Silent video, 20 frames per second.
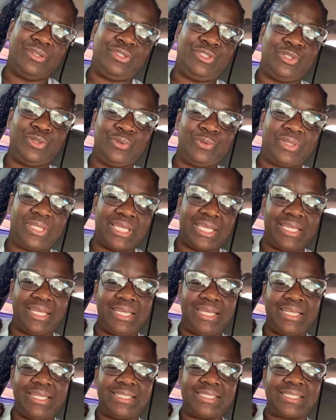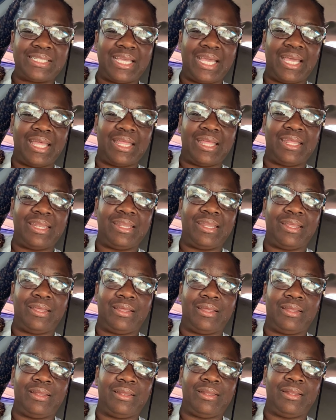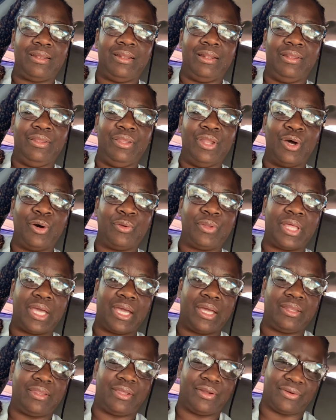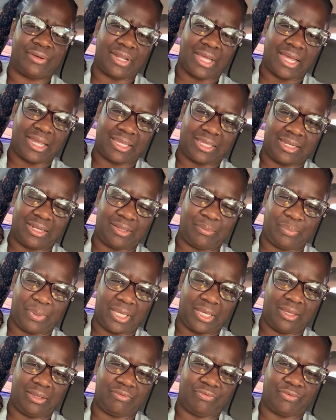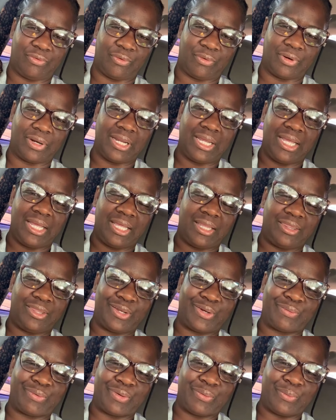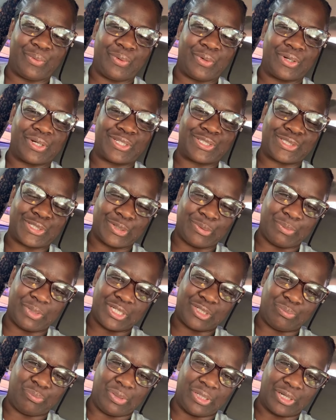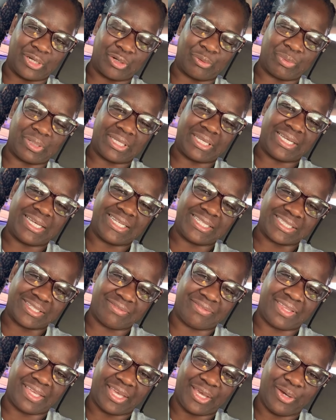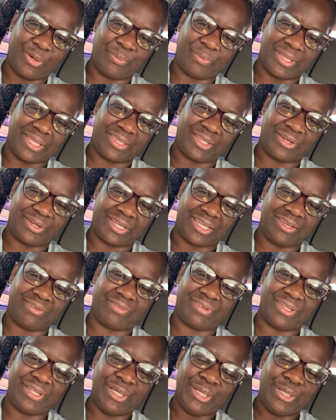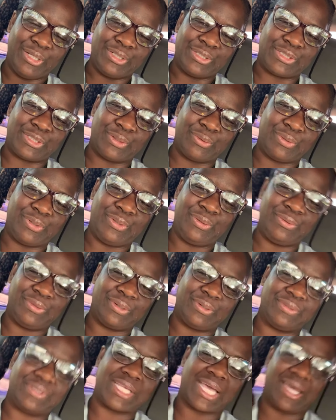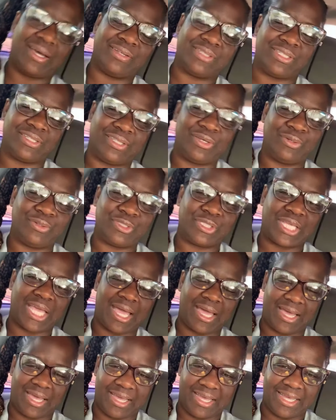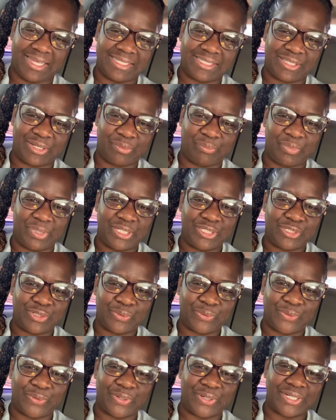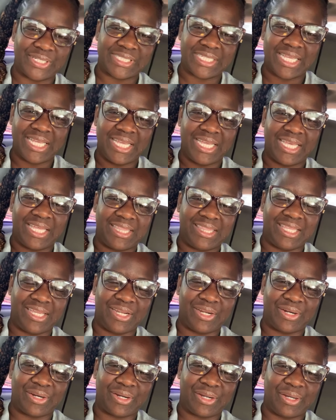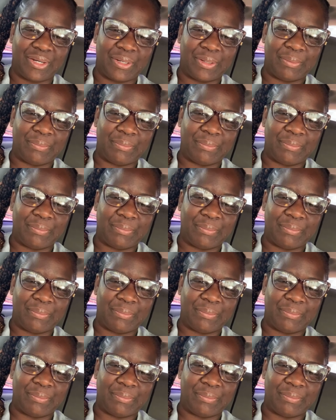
do things and know that they're not getting paid for it. Their reward is so much bigger because of the help that they're given. So kudos out to those guys, their mentors, their